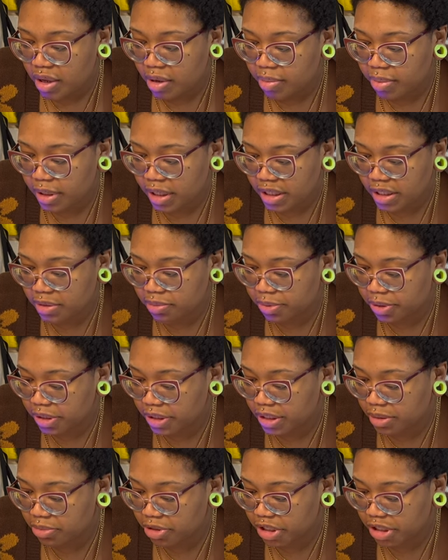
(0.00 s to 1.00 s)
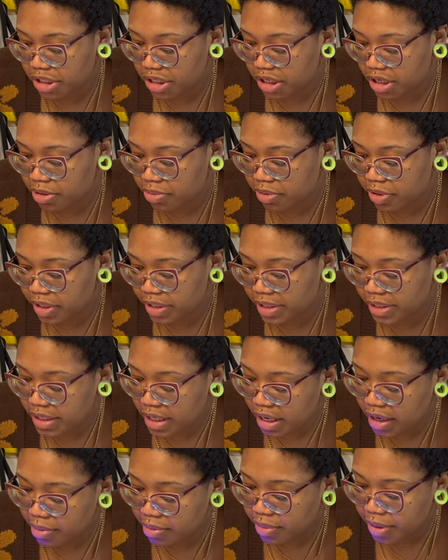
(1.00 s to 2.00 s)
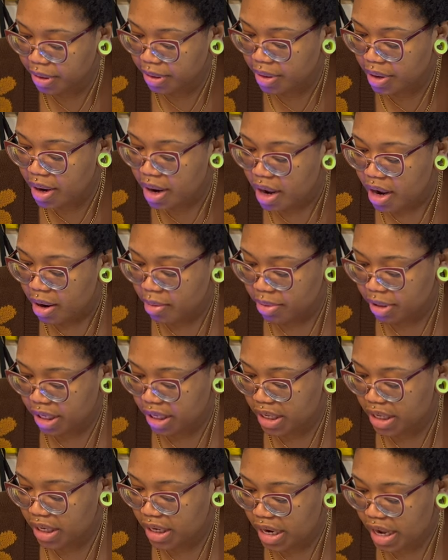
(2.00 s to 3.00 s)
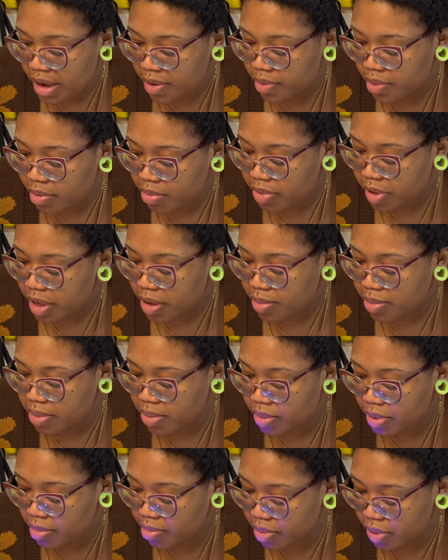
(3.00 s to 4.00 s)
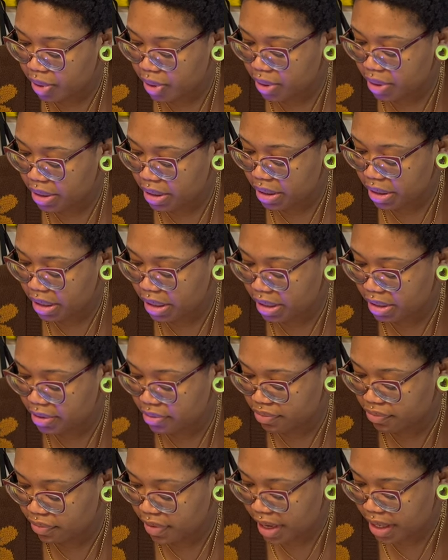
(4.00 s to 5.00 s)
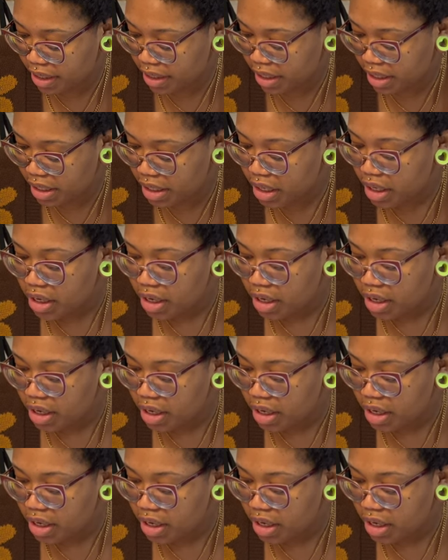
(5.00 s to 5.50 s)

Place books in machine and press timer. Blinking light will beep when book is ready.